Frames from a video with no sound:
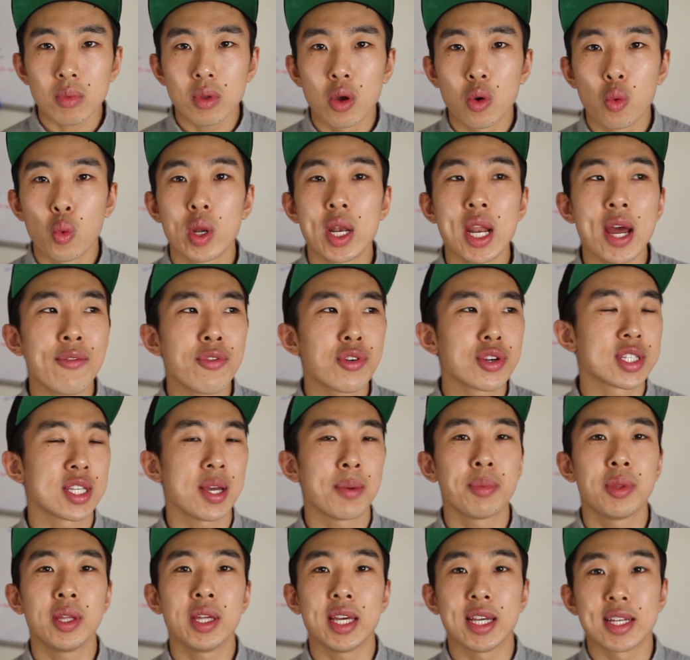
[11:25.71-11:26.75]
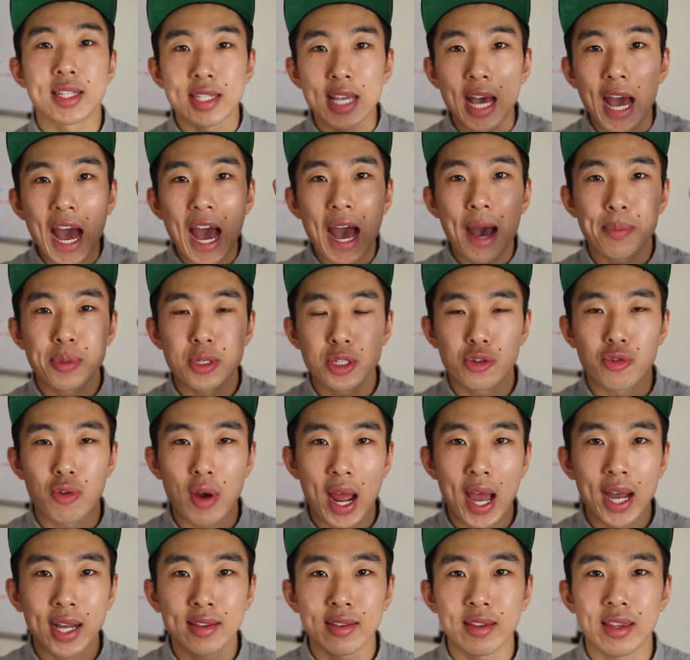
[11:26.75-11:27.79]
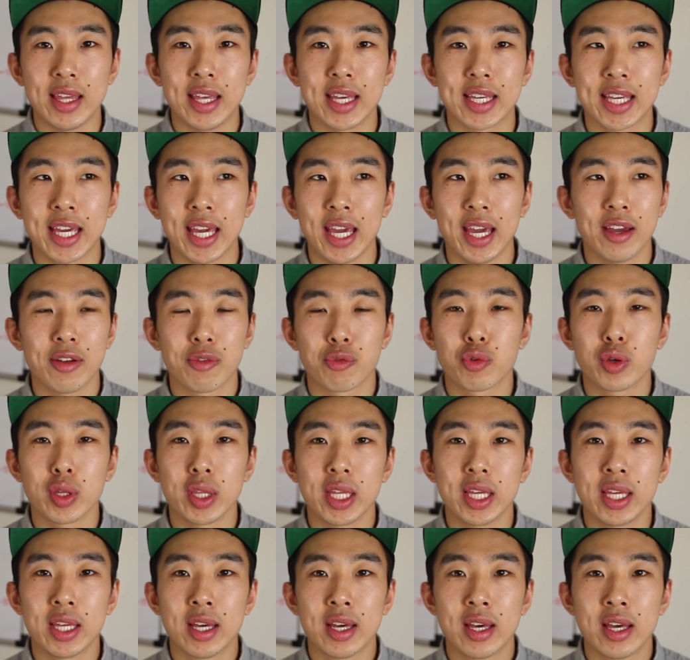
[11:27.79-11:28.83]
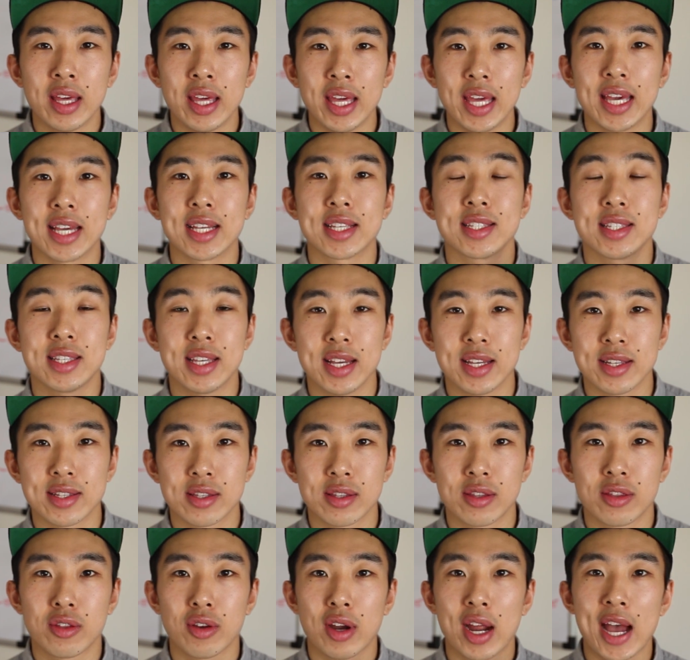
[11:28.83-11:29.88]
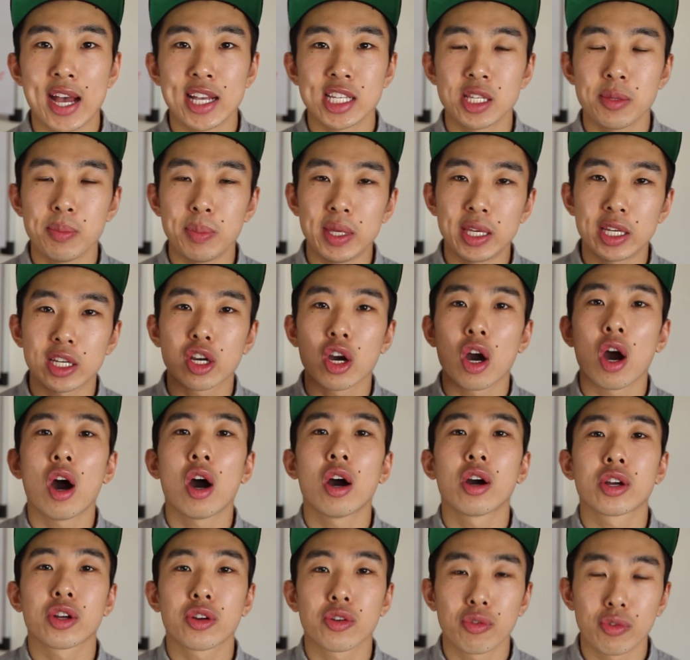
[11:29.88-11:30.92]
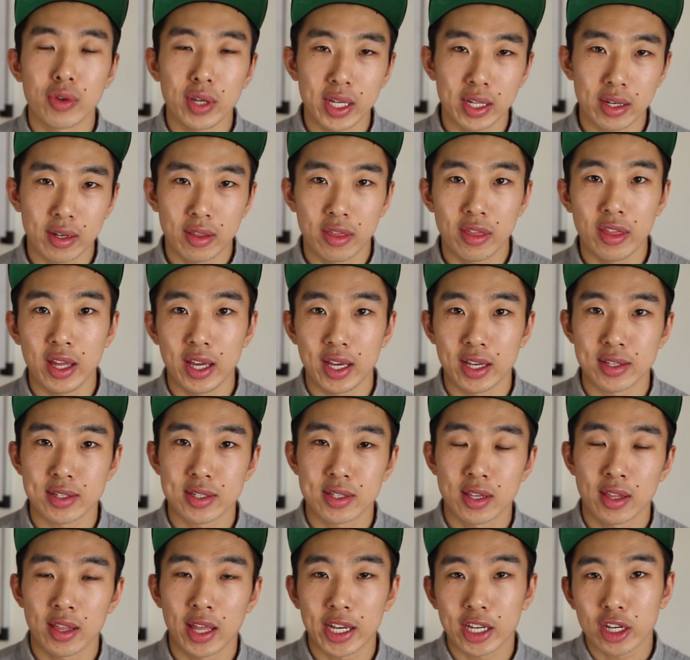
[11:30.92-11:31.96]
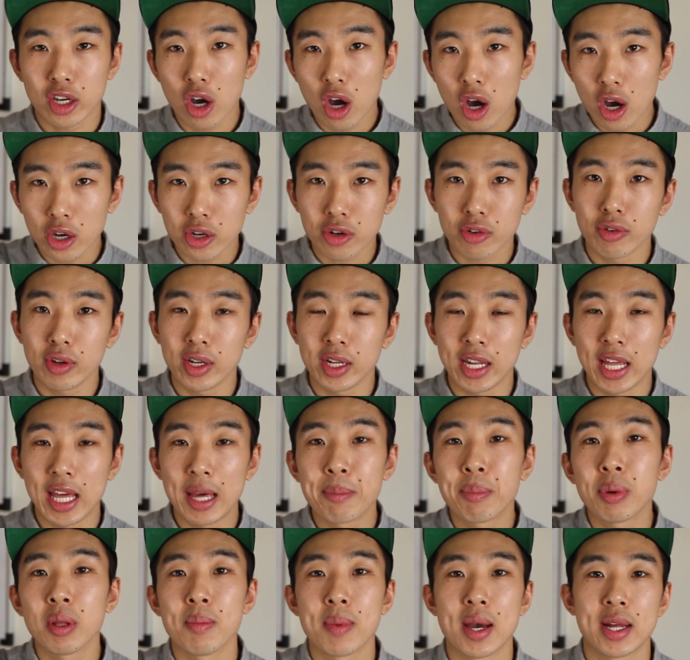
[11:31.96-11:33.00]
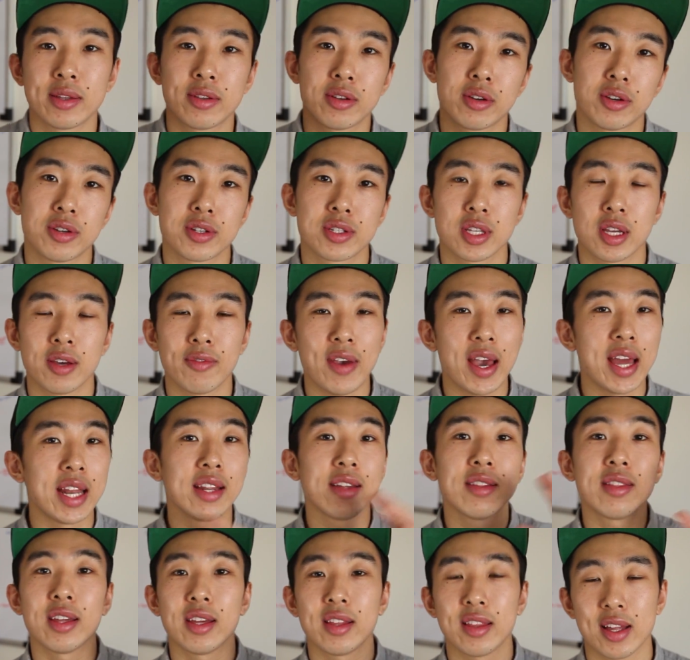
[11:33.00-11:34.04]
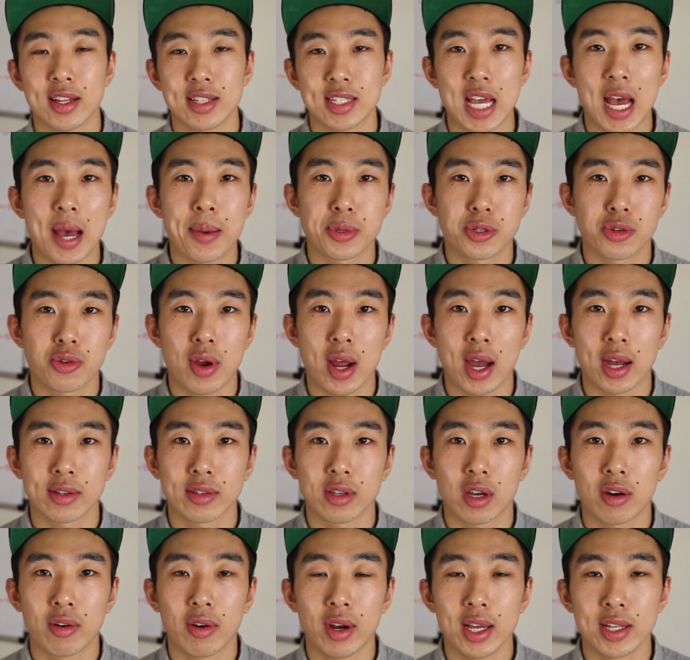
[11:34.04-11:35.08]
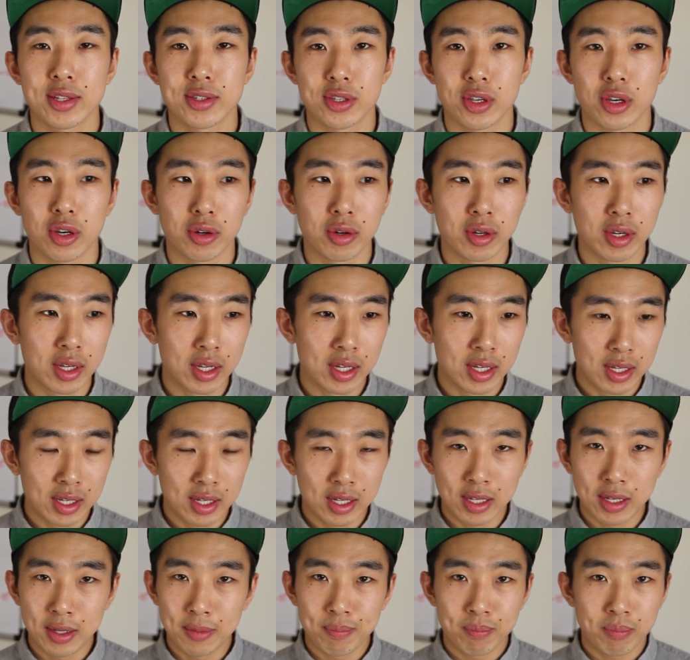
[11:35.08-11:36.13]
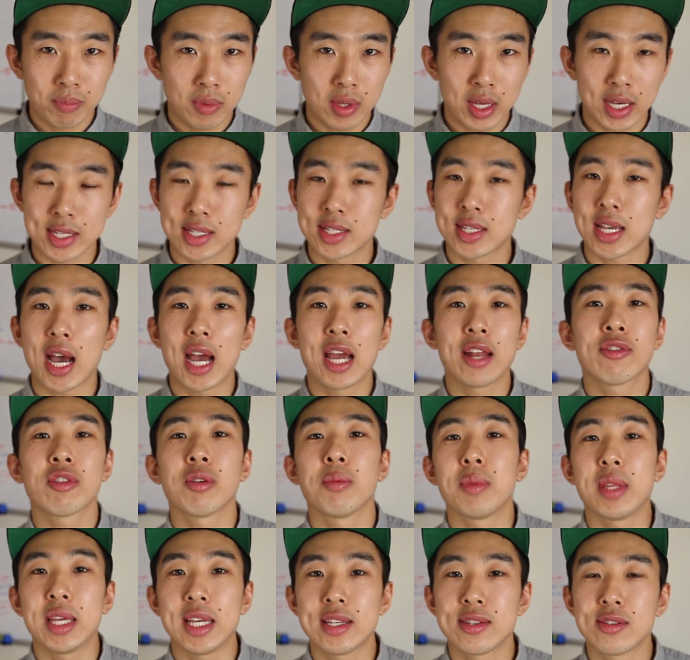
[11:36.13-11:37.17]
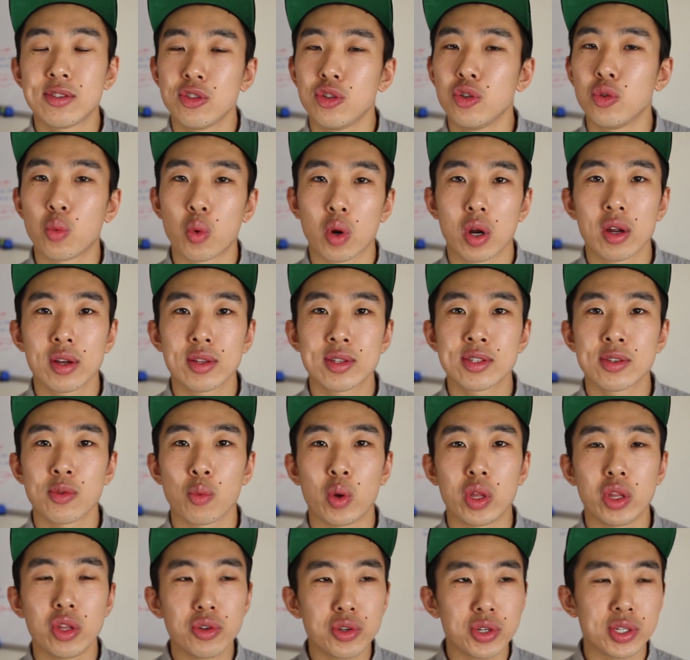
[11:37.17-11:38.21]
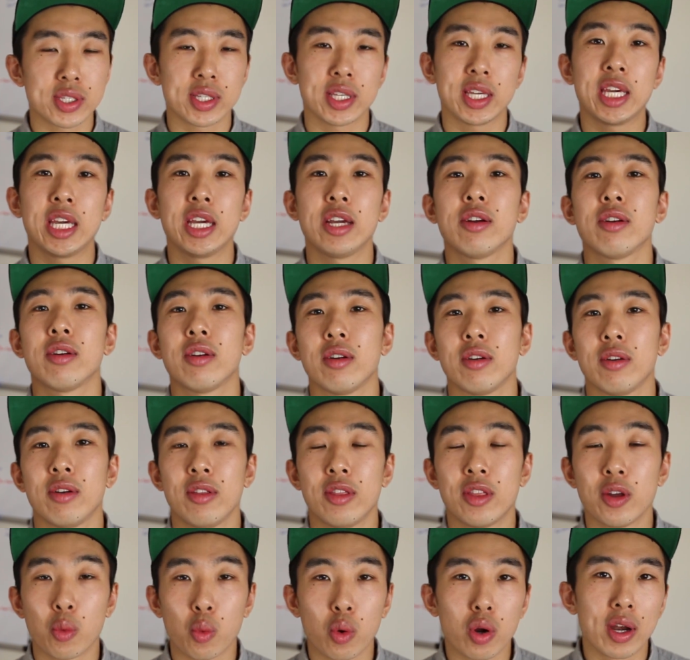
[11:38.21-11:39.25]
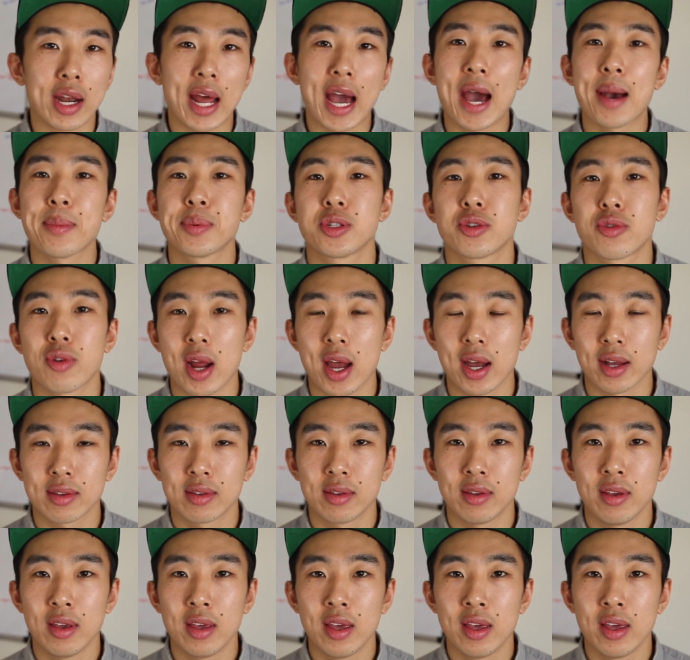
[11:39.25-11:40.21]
Whenever something is abstract, it can't really exist. There has to be concrete things, like concrete implementers of anything that's abstract, all right? So aside from these two words, when you just hear the word abstract